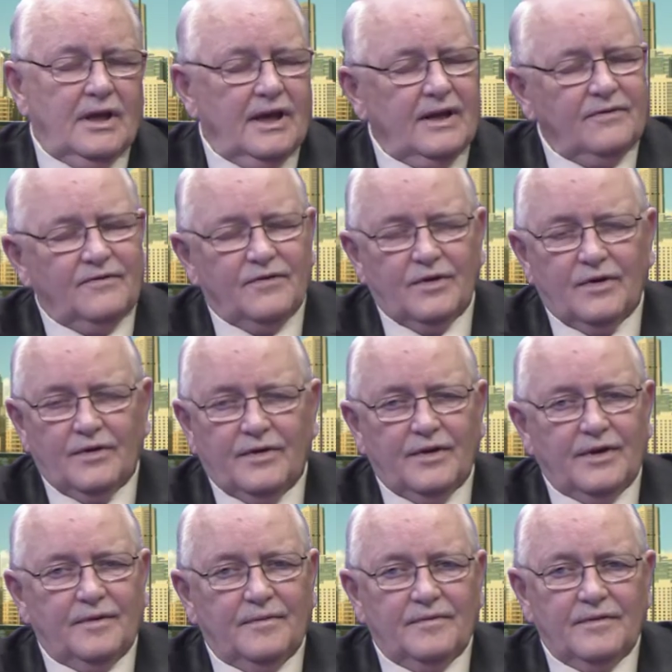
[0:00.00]
and for
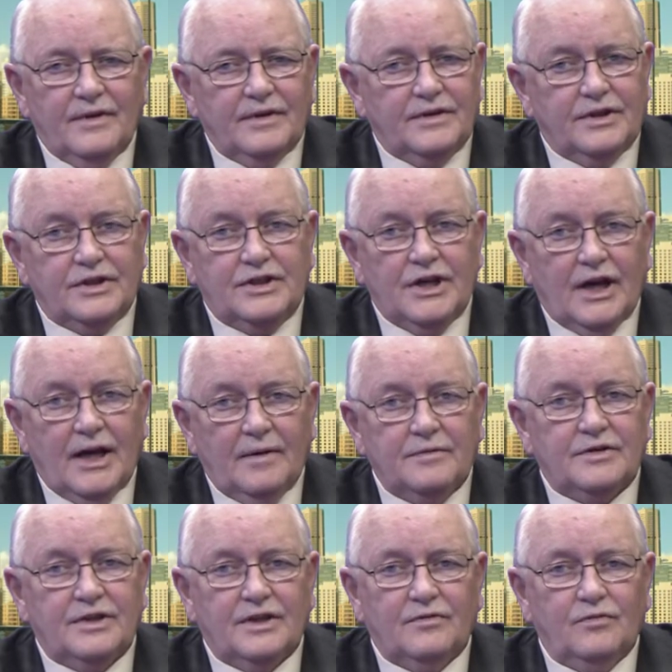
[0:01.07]
the the
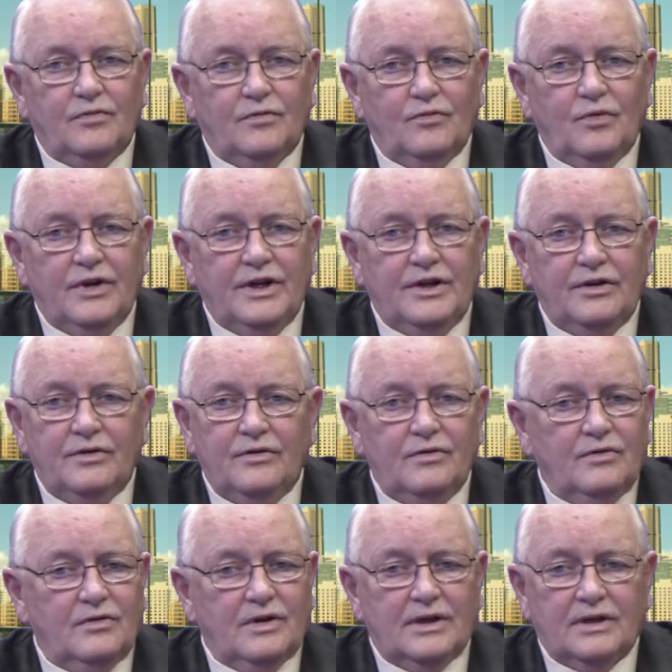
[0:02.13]
jobs that we
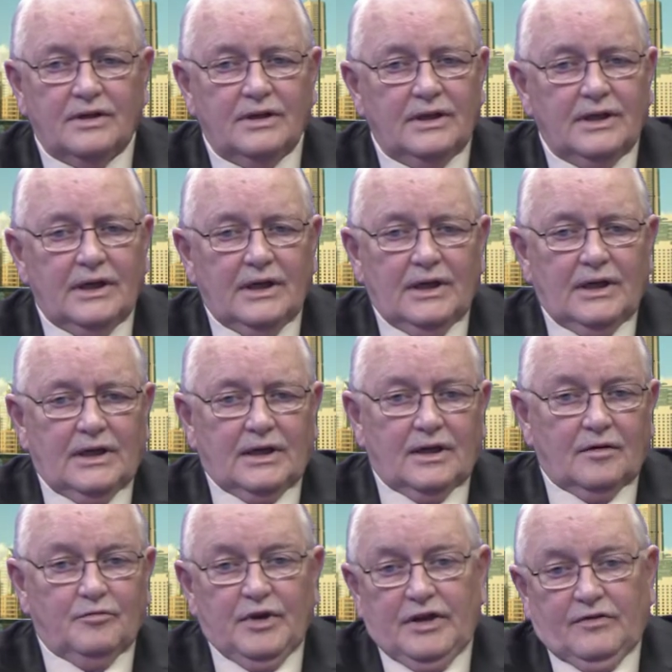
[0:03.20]
do. Uh,
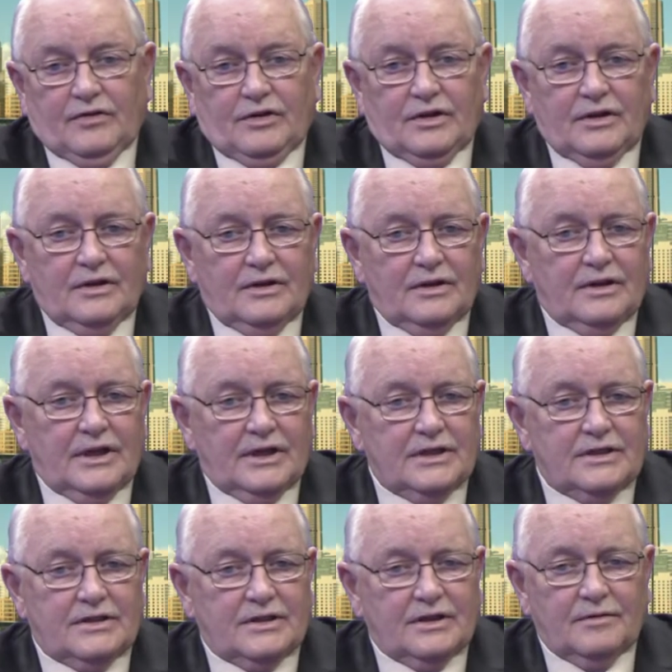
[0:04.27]
uh, Beaverton
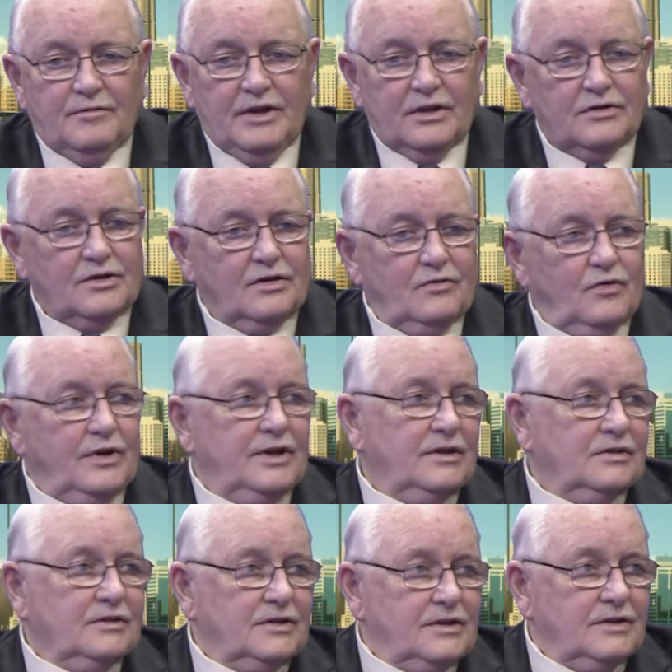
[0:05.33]
does uh, Meals on
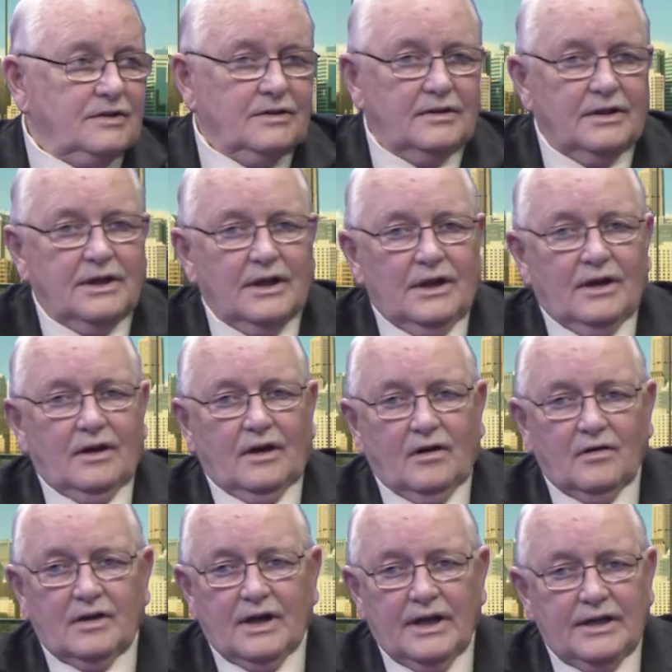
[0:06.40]
Wheels and mm-hmm.
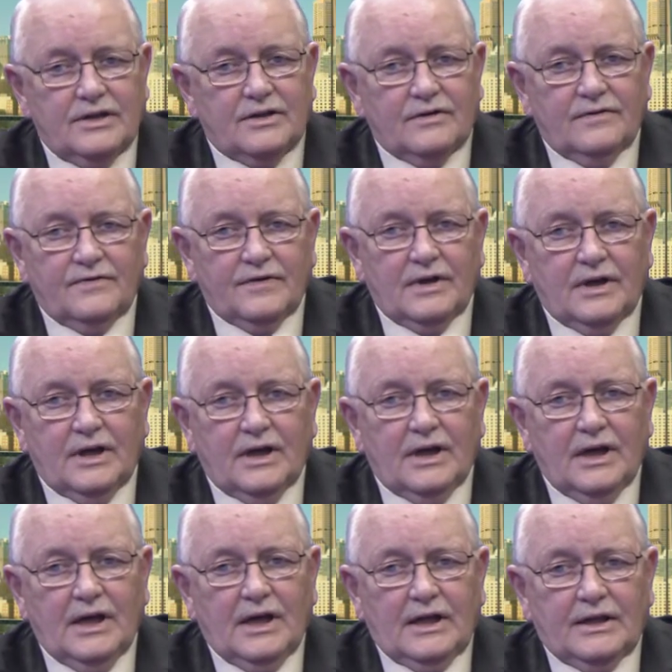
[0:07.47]
all kinds of uh,
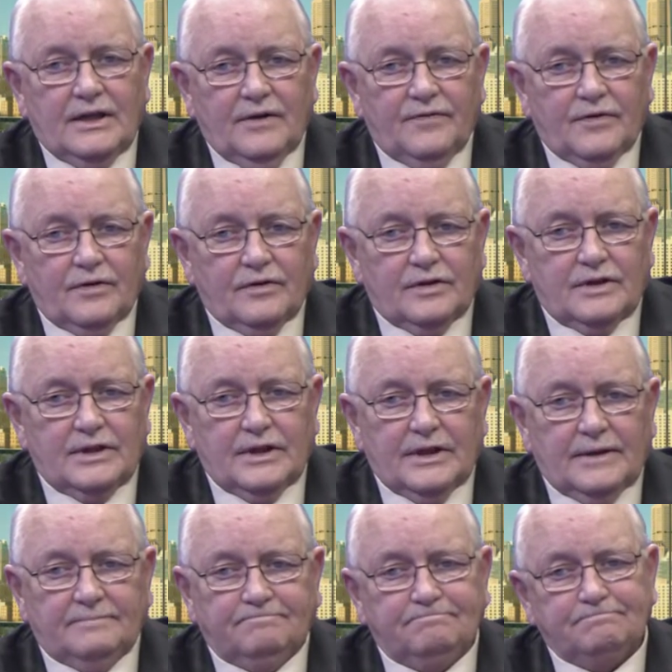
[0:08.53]
different
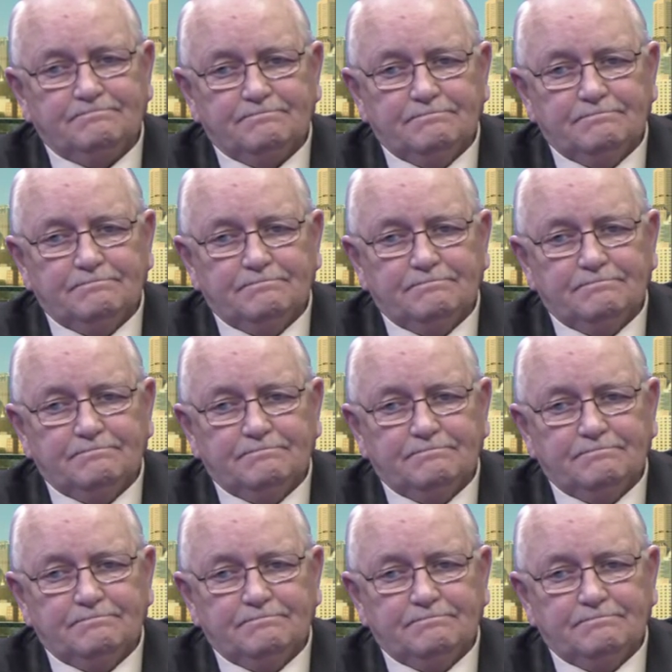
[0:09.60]
um,